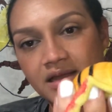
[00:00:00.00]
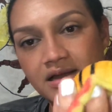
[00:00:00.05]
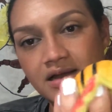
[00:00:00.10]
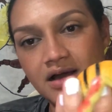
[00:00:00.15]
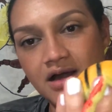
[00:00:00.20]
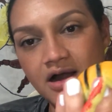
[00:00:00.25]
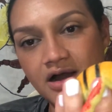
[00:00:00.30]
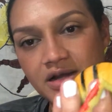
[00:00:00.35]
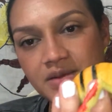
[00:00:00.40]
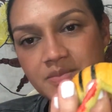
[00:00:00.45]

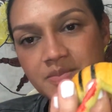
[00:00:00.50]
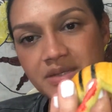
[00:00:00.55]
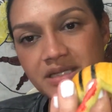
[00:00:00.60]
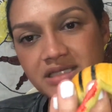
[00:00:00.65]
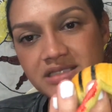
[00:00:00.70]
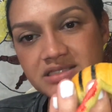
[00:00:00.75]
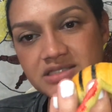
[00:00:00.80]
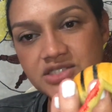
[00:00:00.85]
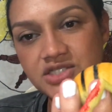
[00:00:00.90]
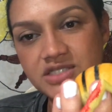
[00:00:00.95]
Aren't
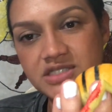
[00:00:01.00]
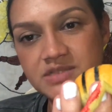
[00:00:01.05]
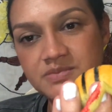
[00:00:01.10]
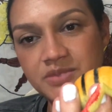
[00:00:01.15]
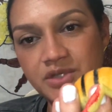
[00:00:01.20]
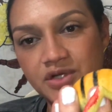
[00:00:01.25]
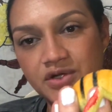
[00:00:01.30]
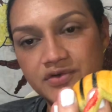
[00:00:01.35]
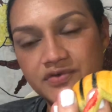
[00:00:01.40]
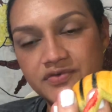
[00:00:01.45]
bees just
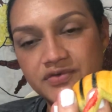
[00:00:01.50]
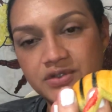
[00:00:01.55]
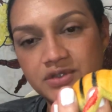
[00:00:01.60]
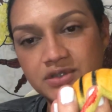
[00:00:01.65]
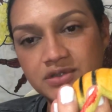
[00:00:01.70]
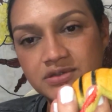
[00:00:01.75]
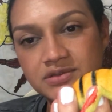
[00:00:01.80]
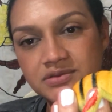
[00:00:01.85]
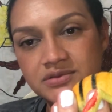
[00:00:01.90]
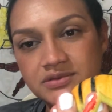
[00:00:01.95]

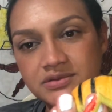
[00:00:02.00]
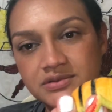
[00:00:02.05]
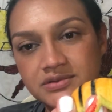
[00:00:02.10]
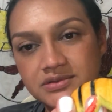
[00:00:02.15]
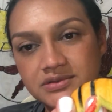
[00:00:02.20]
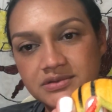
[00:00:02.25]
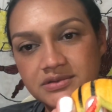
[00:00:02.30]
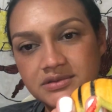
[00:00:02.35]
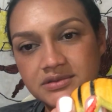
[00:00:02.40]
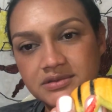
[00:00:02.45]
beautiful?
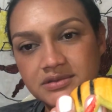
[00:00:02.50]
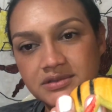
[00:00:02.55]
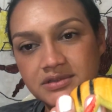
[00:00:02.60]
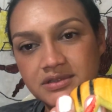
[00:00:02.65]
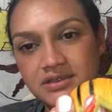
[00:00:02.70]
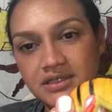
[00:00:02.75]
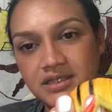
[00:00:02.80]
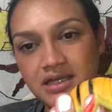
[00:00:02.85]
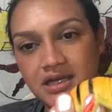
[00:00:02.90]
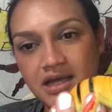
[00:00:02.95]

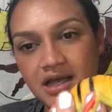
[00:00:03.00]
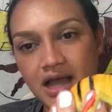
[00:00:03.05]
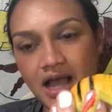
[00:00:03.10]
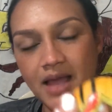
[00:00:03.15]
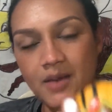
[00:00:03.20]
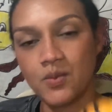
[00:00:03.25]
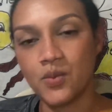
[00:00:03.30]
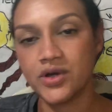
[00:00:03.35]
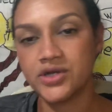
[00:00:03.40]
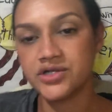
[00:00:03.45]

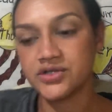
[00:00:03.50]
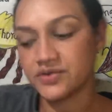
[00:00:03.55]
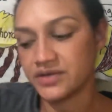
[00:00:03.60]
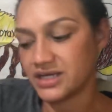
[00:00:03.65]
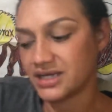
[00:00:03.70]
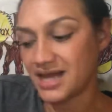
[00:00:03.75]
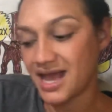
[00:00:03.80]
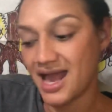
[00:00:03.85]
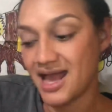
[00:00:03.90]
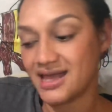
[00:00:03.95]
I'm
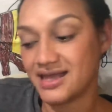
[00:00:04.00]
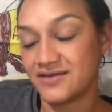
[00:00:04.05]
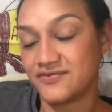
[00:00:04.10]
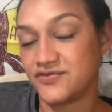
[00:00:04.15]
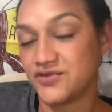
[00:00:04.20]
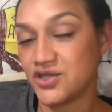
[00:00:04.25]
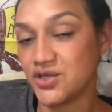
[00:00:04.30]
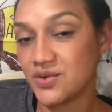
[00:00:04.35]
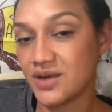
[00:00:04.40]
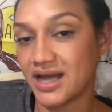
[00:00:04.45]
wondering if
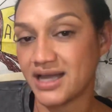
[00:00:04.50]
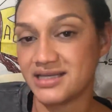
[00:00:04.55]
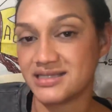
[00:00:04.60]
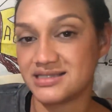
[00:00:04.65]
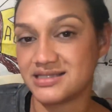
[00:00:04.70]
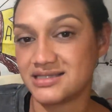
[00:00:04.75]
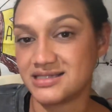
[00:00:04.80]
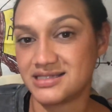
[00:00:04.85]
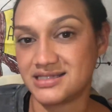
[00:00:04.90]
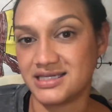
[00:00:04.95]
you
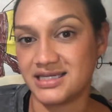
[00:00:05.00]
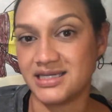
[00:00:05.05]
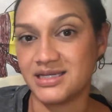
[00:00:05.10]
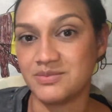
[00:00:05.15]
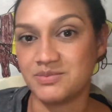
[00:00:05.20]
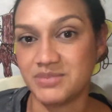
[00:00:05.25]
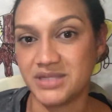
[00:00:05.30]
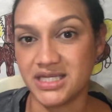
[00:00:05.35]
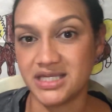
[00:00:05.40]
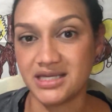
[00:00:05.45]
guys seen a
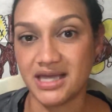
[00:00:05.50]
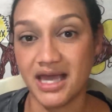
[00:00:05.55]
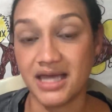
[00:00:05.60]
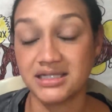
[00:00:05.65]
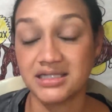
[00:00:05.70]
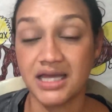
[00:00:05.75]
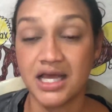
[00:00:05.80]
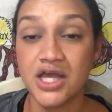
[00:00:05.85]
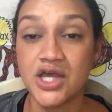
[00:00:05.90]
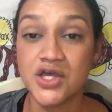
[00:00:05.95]
bee
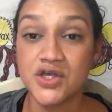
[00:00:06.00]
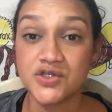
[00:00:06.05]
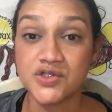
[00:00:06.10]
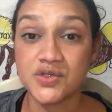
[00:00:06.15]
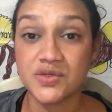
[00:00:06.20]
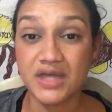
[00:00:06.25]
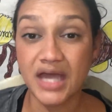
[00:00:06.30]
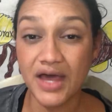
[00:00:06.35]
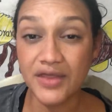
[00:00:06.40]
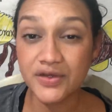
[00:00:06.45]
yet. So
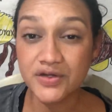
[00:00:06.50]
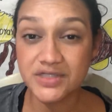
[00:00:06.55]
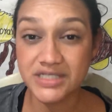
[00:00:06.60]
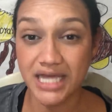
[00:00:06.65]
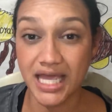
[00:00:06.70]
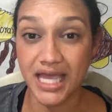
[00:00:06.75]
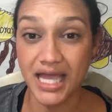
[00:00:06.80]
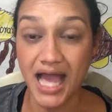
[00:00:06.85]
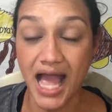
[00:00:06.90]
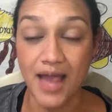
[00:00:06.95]
the other
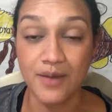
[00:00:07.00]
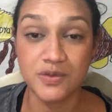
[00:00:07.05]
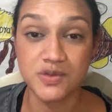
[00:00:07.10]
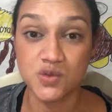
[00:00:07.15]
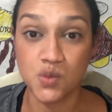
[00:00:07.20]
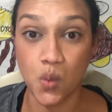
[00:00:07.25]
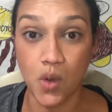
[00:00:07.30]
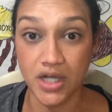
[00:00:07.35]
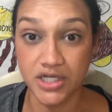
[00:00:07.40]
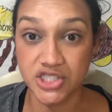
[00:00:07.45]
day I was
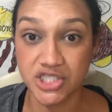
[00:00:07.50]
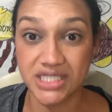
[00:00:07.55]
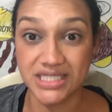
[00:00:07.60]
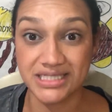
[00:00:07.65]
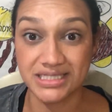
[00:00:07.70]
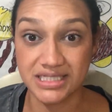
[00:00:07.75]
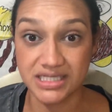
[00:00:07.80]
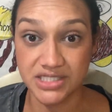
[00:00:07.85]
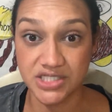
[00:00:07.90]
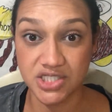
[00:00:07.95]
washing
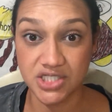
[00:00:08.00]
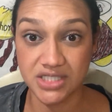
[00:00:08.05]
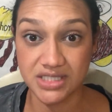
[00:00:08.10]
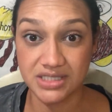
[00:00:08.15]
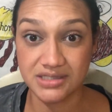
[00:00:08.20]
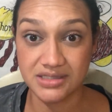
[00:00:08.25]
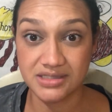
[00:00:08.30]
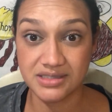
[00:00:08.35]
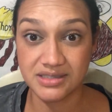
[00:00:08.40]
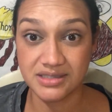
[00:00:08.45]

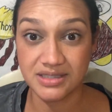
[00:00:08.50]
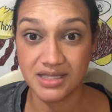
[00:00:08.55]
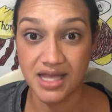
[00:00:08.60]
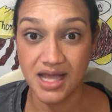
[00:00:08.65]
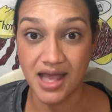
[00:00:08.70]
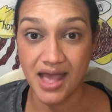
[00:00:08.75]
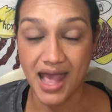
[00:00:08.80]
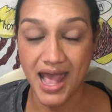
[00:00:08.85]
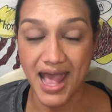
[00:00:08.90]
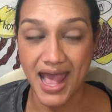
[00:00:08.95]
dishes
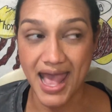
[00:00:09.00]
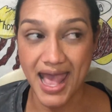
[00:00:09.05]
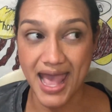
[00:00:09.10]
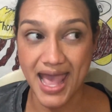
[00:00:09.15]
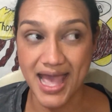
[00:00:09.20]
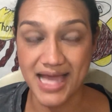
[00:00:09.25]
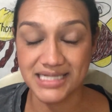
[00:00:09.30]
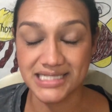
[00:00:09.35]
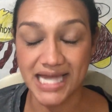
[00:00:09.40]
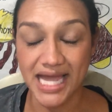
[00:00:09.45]

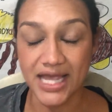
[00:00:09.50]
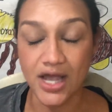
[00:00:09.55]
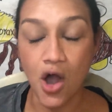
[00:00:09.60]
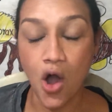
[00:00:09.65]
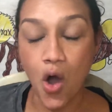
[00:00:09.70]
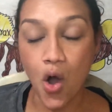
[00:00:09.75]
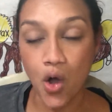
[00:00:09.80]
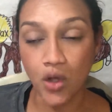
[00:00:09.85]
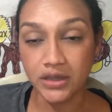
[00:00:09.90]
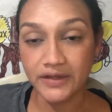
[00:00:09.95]
and I
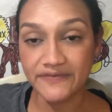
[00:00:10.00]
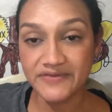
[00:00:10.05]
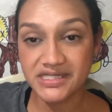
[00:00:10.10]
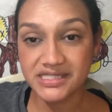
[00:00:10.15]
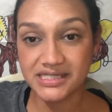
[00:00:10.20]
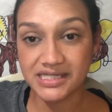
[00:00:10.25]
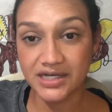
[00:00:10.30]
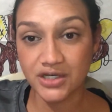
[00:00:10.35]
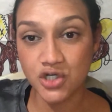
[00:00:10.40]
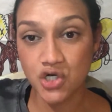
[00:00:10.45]
all of a
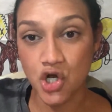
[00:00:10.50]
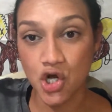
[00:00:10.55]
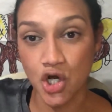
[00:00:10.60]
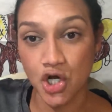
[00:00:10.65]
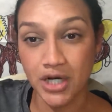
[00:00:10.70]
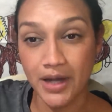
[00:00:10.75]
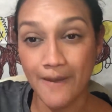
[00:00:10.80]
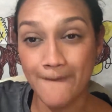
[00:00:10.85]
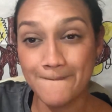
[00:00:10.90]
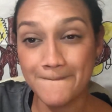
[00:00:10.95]
sudden heard
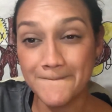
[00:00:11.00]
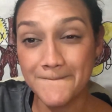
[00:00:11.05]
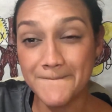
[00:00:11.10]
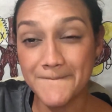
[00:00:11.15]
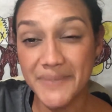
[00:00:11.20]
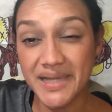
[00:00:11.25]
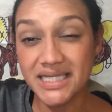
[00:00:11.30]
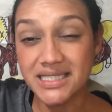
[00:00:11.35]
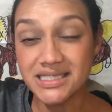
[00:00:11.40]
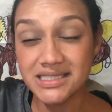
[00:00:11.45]
a
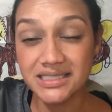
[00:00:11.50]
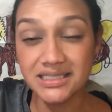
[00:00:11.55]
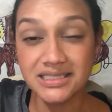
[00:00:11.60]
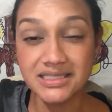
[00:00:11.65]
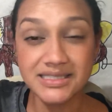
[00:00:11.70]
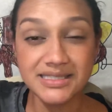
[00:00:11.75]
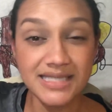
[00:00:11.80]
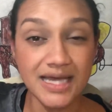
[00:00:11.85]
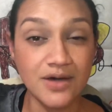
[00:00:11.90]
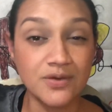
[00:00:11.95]
buzzing
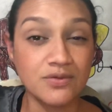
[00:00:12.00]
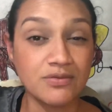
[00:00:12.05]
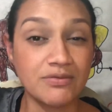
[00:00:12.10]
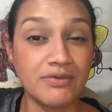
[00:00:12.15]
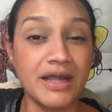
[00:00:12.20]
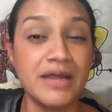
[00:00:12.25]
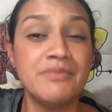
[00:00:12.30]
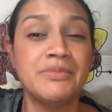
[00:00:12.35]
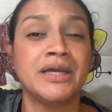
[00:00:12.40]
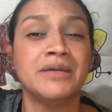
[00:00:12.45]
sound
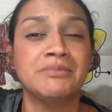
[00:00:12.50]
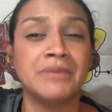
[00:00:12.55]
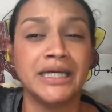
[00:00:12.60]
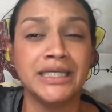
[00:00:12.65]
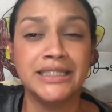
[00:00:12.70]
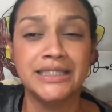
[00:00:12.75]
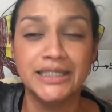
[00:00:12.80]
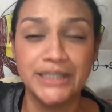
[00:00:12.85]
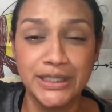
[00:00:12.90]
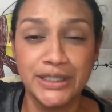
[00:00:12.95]
right by my
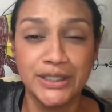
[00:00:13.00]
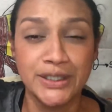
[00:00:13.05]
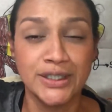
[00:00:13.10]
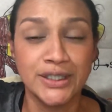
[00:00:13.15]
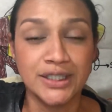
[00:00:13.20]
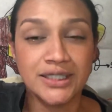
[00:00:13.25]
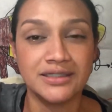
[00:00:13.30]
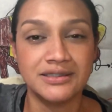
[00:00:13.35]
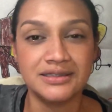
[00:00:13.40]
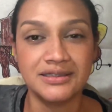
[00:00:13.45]
ear.